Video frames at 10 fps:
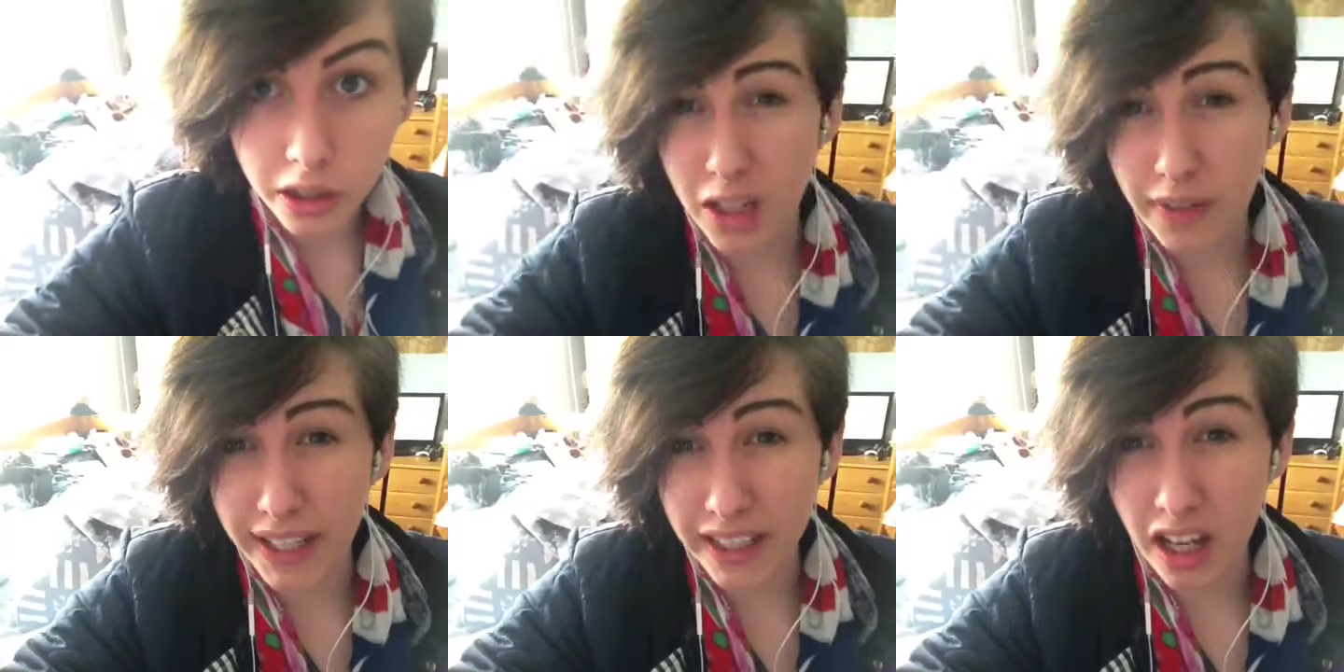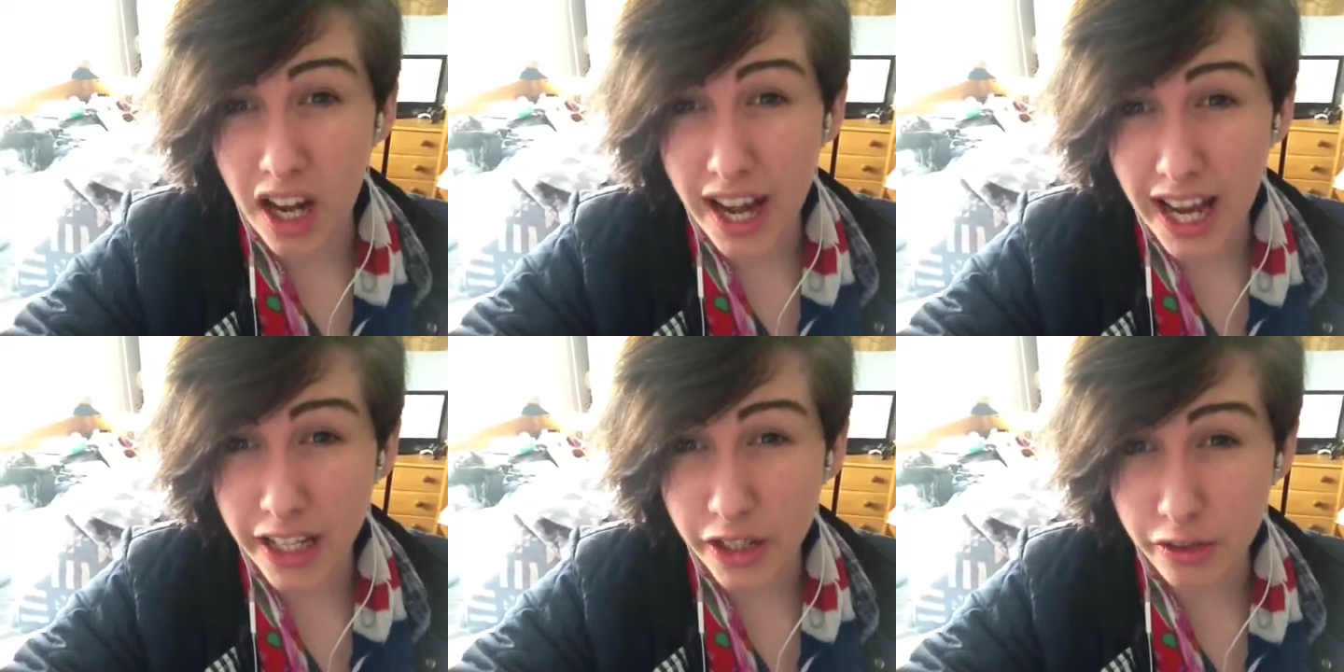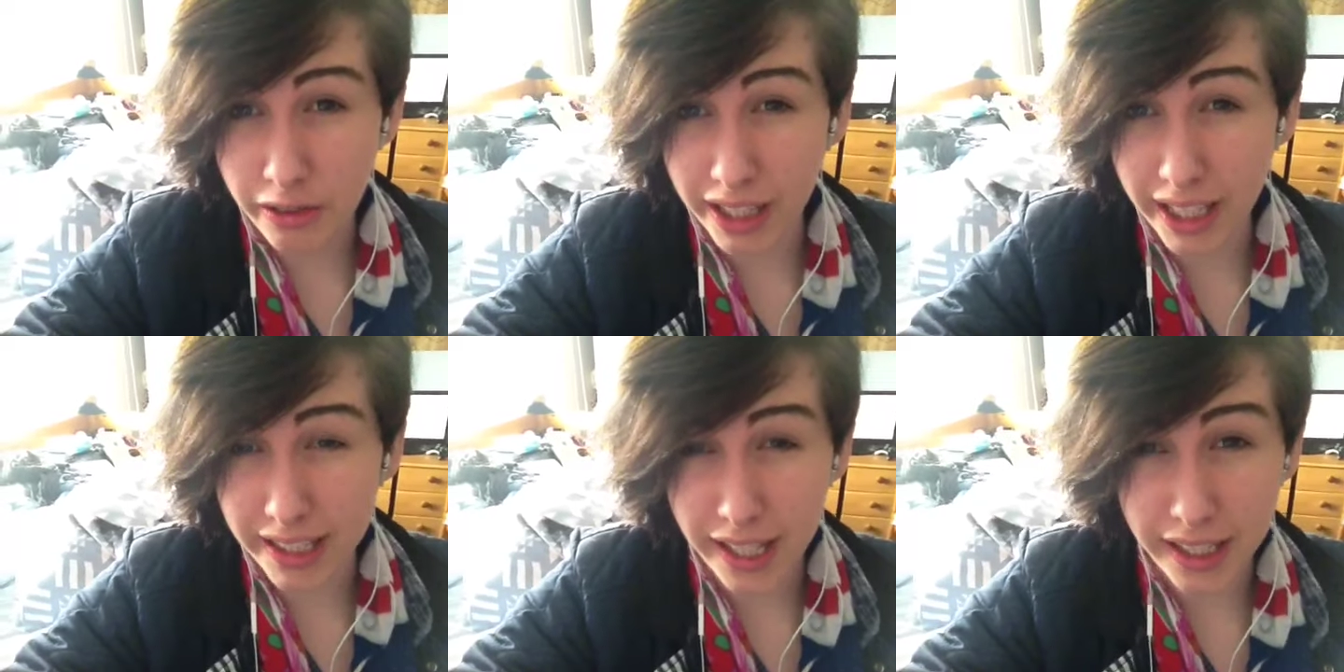Oh my god, I just
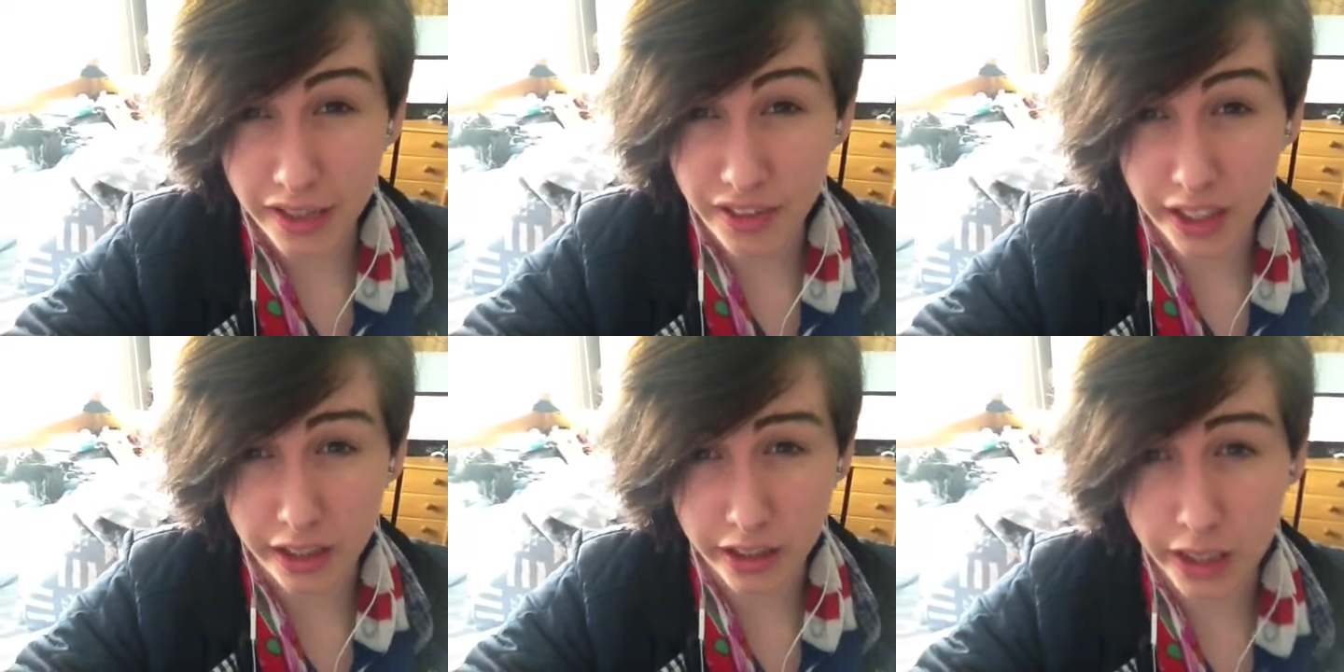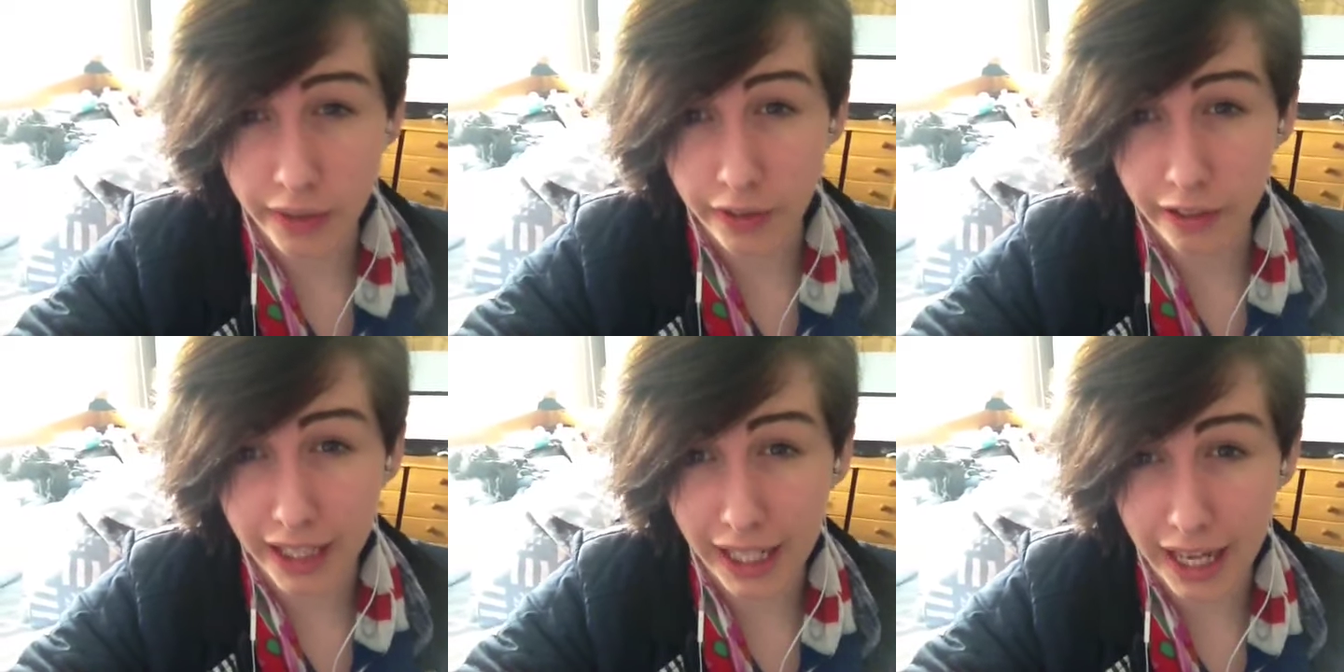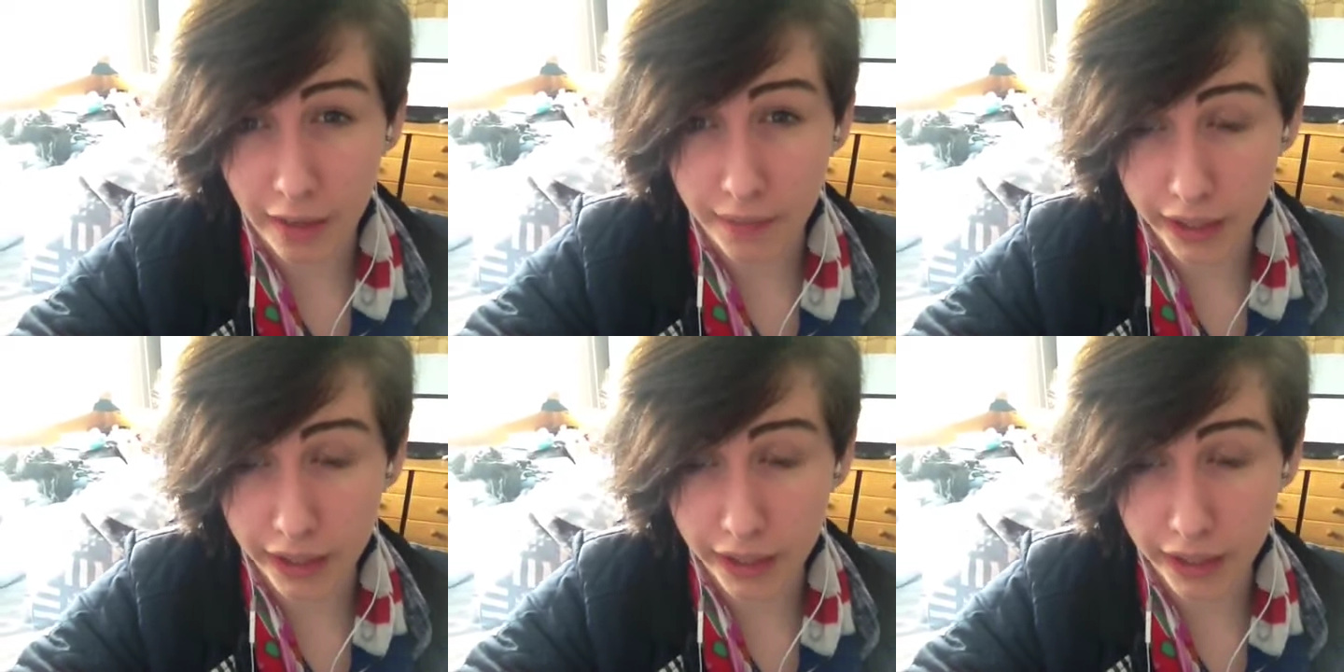realized that this video is going to be really loud